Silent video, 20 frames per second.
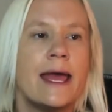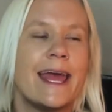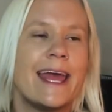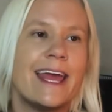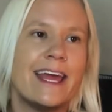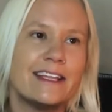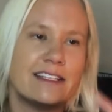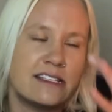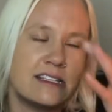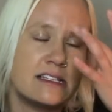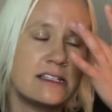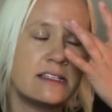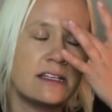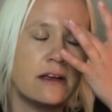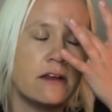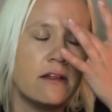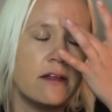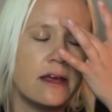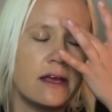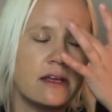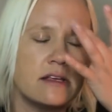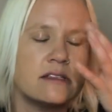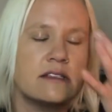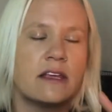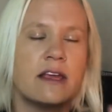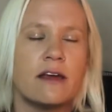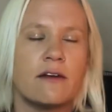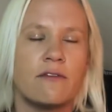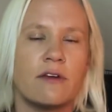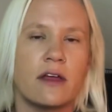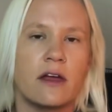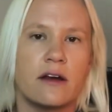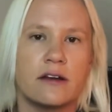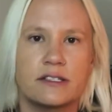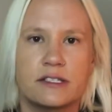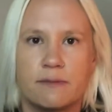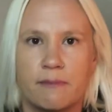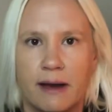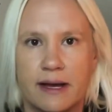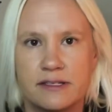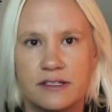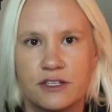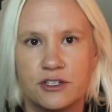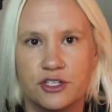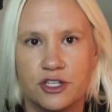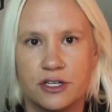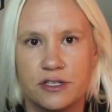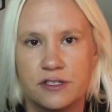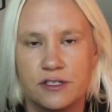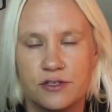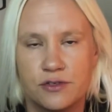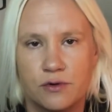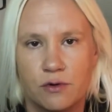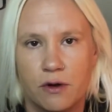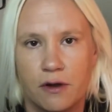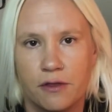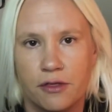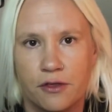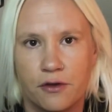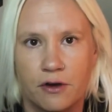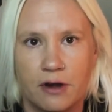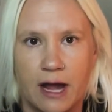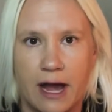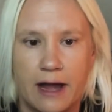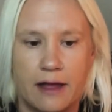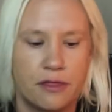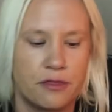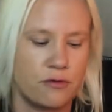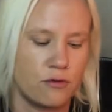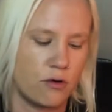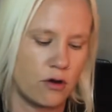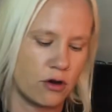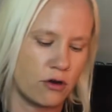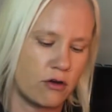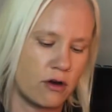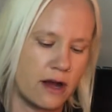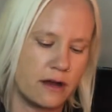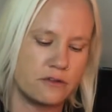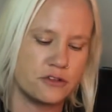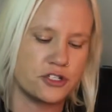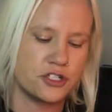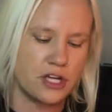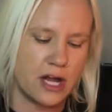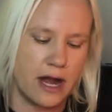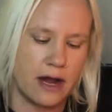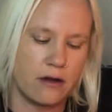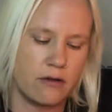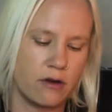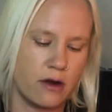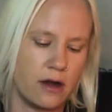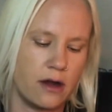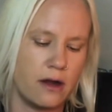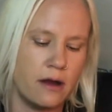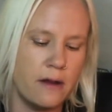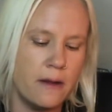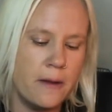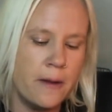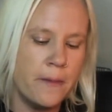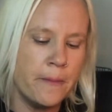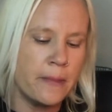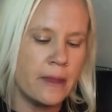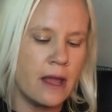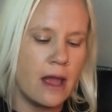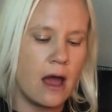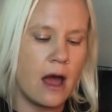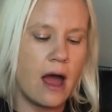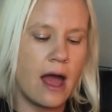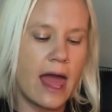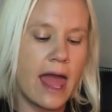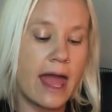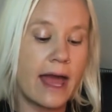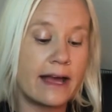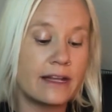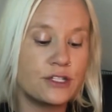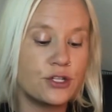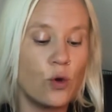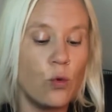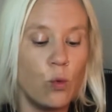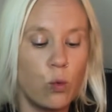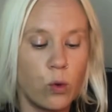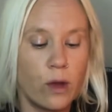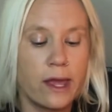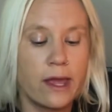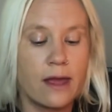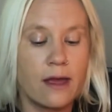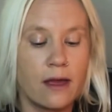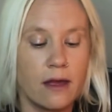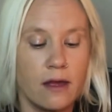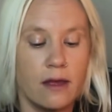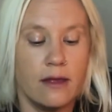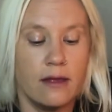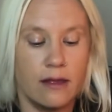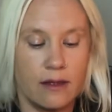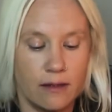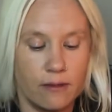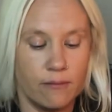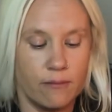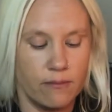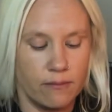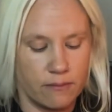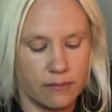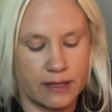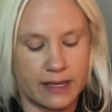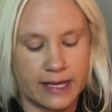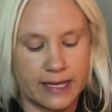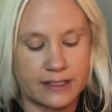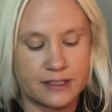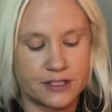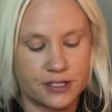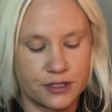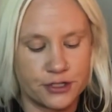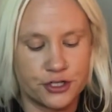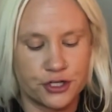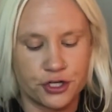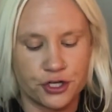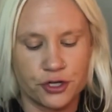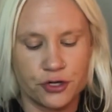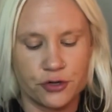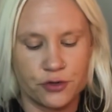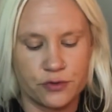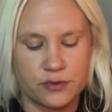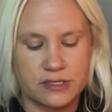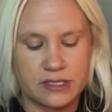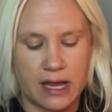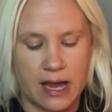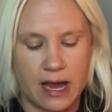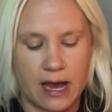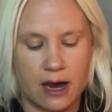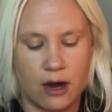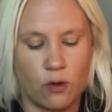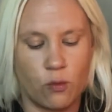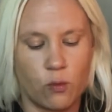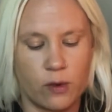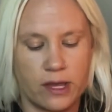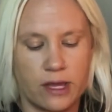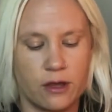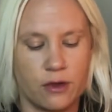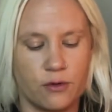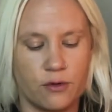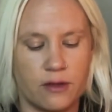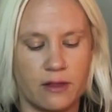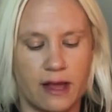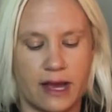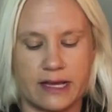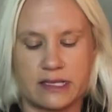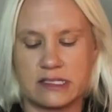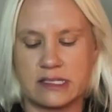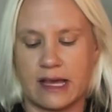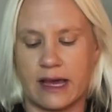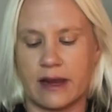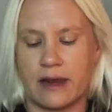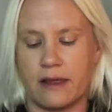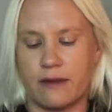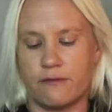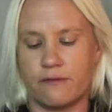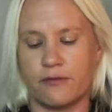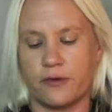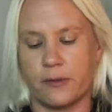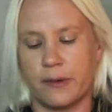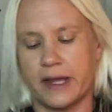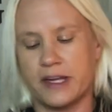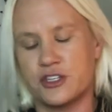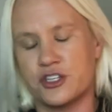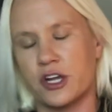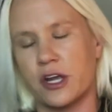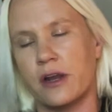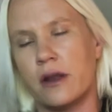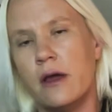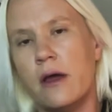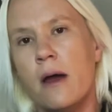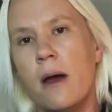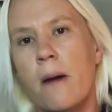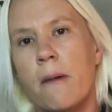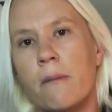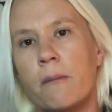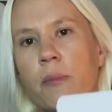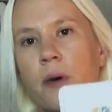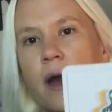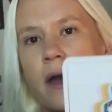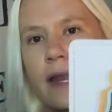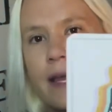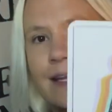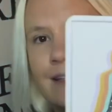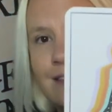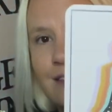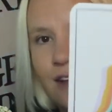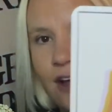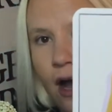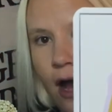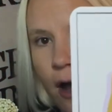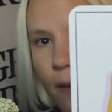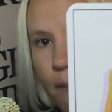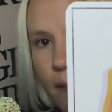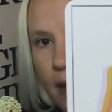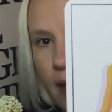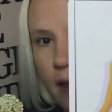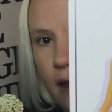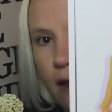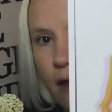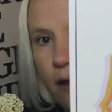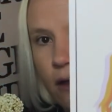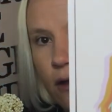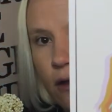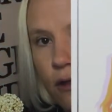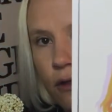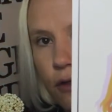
it still is giving us messages through our third eye, through our crown chakra. And we get to choose how we utilize that information. But it's coming